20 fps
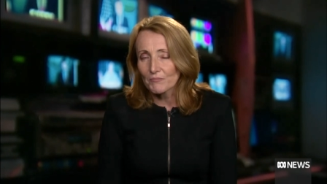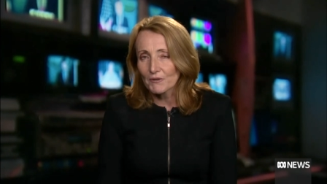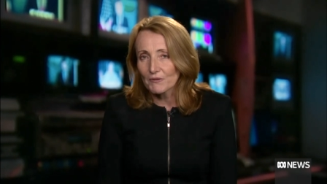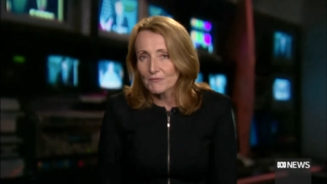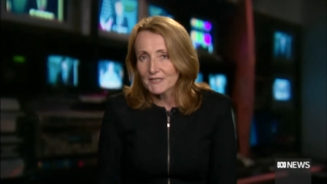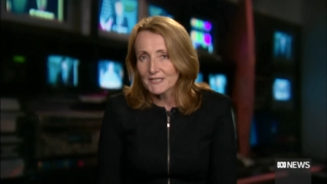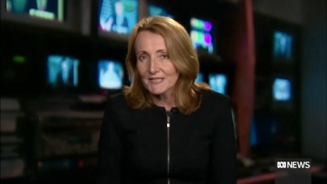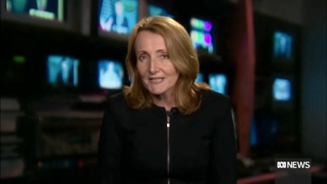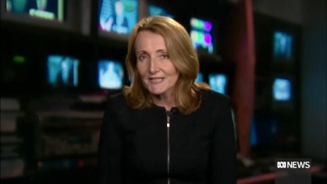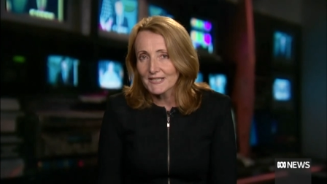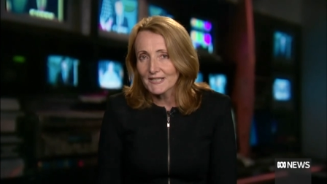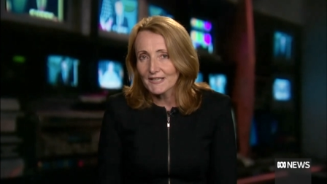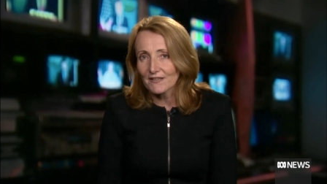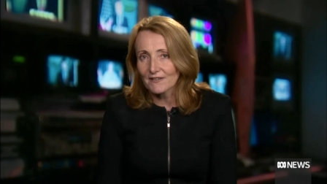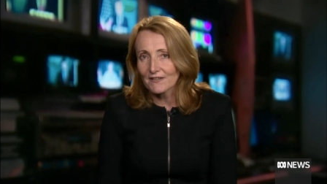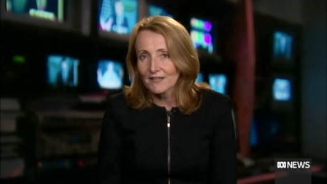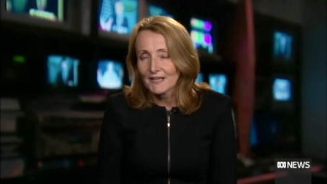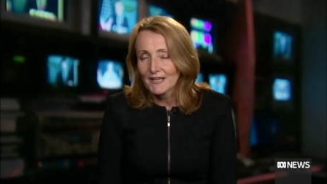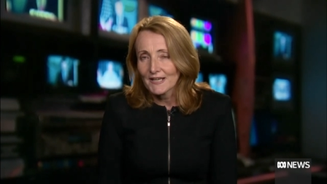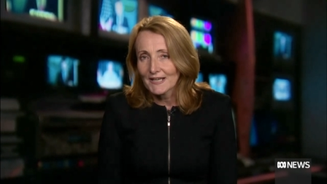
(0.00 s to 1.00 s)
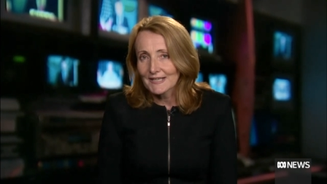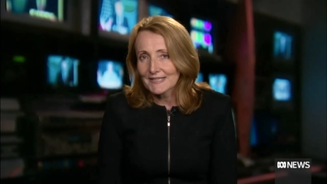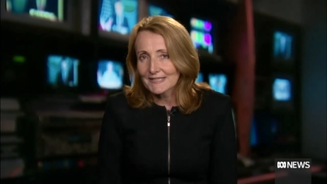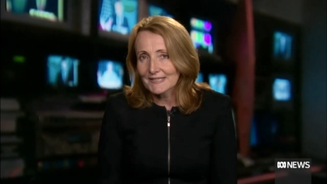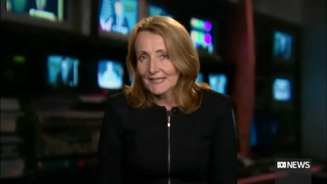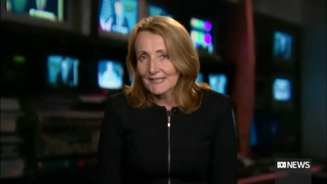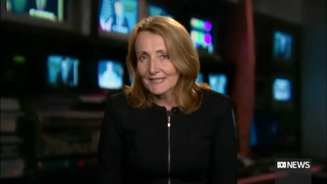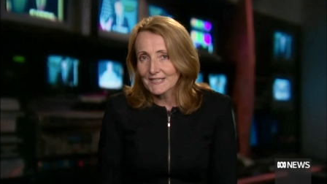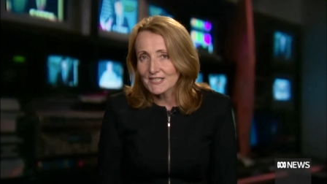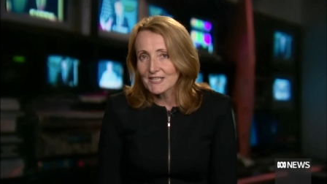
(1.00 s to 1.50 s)
but we did hear as
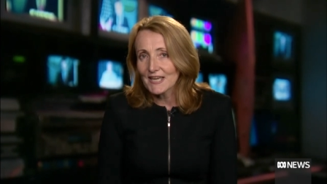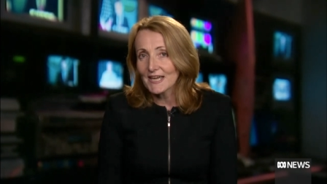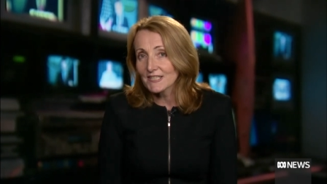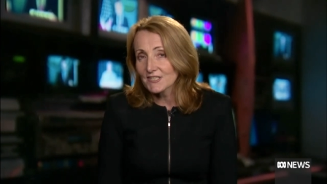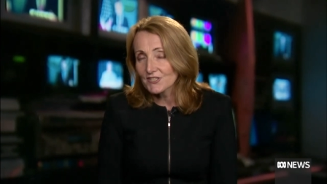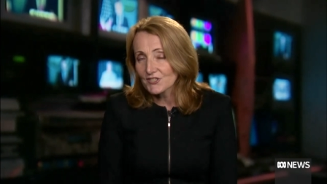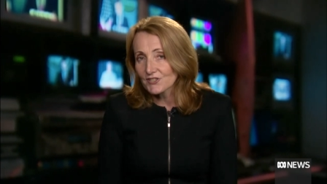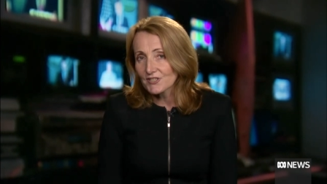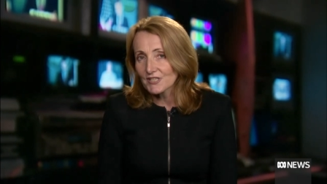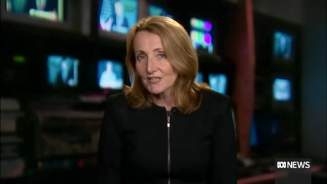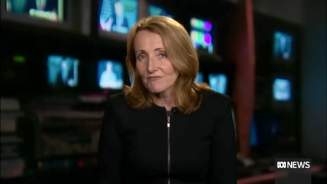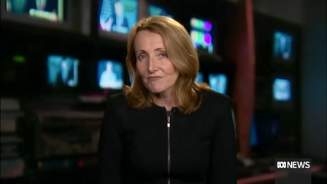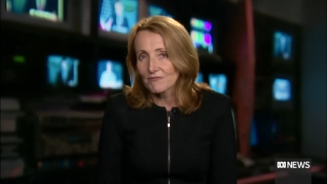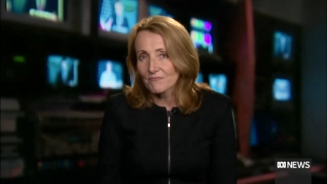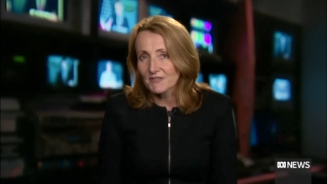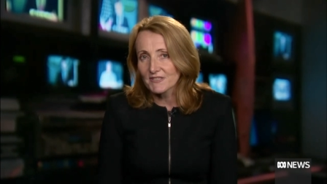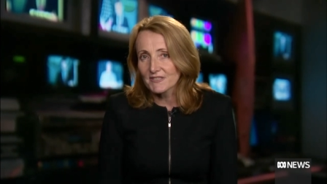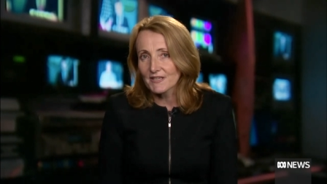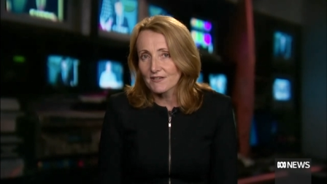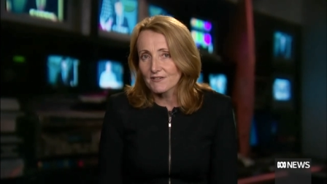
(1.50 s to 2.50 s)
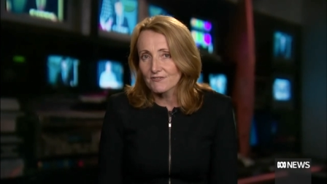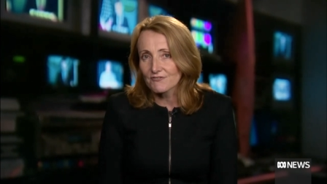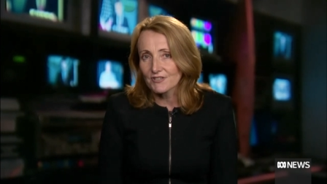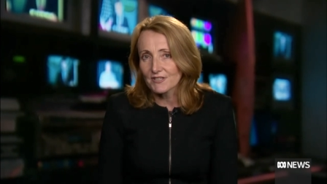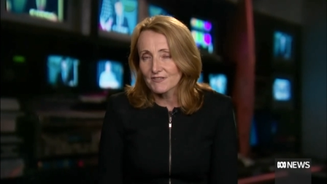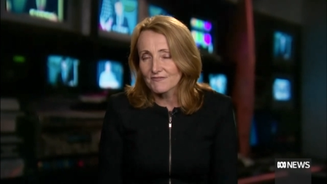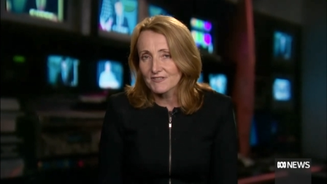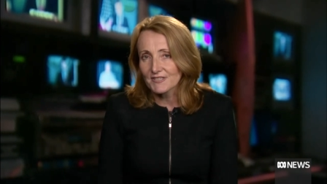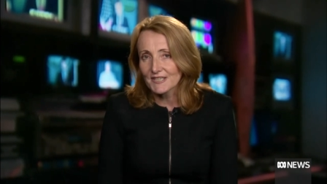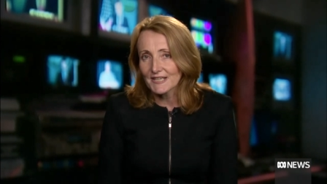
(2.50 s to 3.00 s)
late as yesterday from the
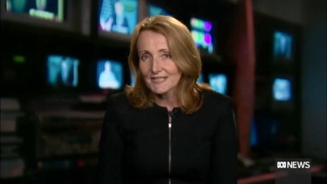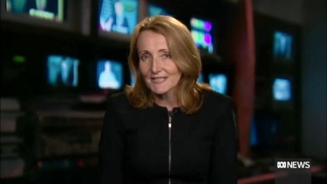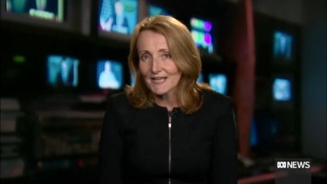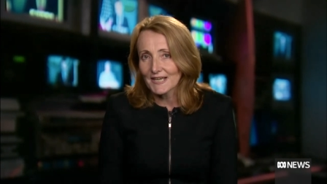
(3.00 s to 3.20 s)
Secretary of State,